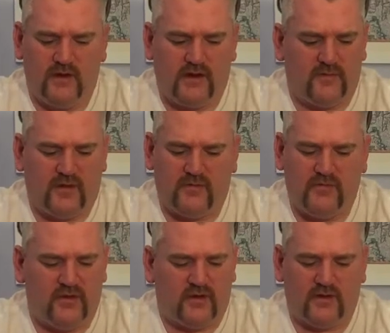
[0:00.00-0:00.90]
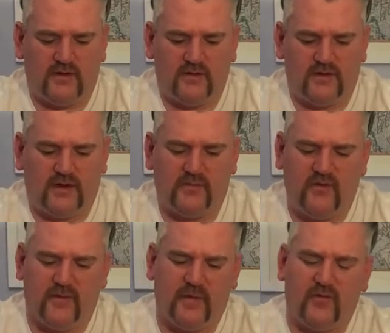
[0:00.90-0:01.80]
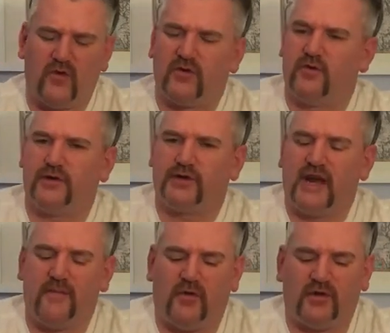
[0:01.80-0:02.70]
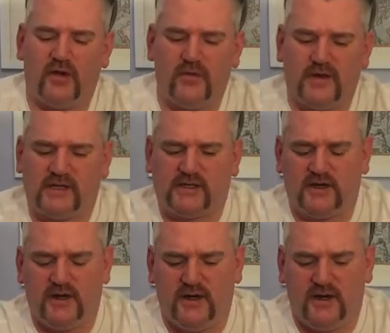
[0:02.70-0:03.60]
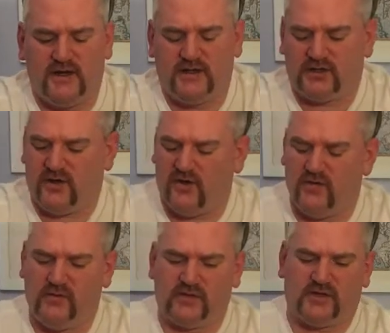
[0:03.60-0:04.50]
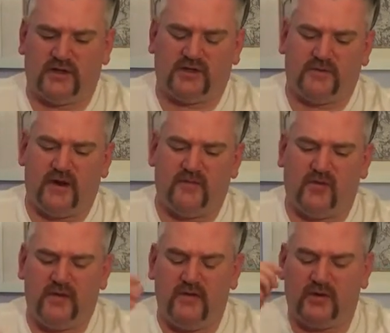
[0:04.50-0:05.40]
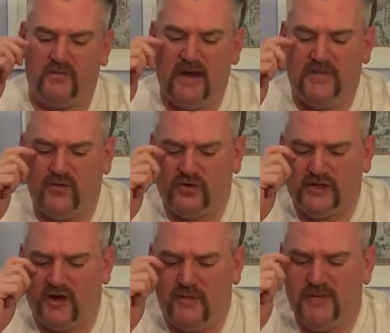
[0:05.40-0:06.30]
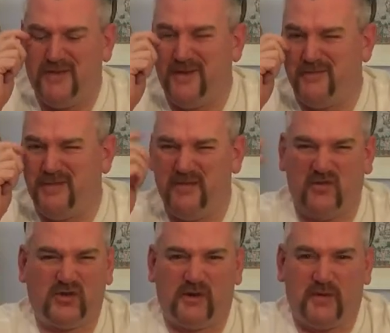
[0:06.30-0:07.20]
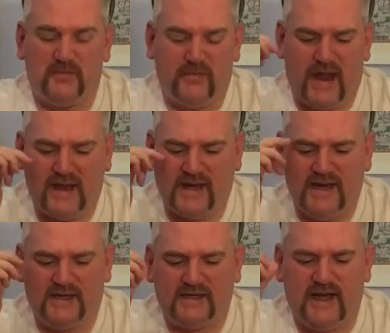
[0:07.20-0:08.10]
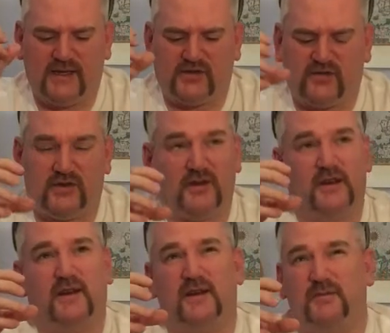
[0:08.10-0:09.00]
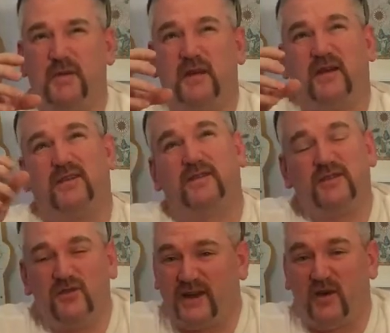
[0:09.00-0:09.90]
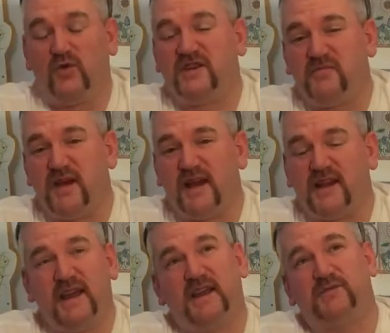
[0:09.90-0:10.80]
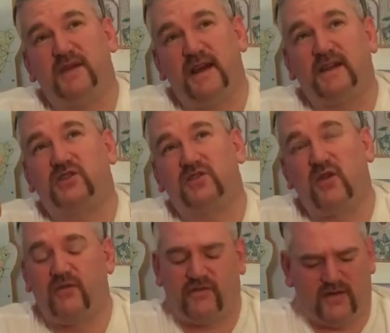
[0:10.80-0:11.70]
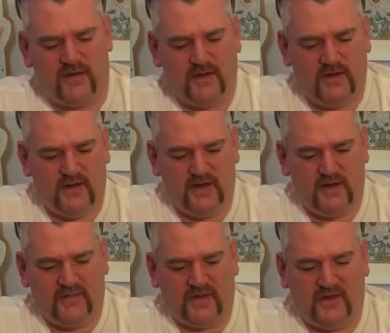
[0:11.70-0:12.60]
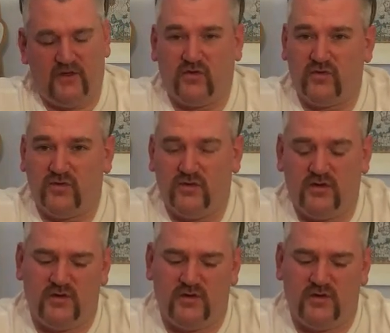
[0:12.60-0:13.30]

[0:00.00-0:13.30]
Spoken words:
I'd move a bit more towards Campbelltow with this. It's got almost, it's a bit more maple syrup, maybe maple syrup and pancakes, that, so it's maybe, you don't get oaty pancakes, but that sort of dough,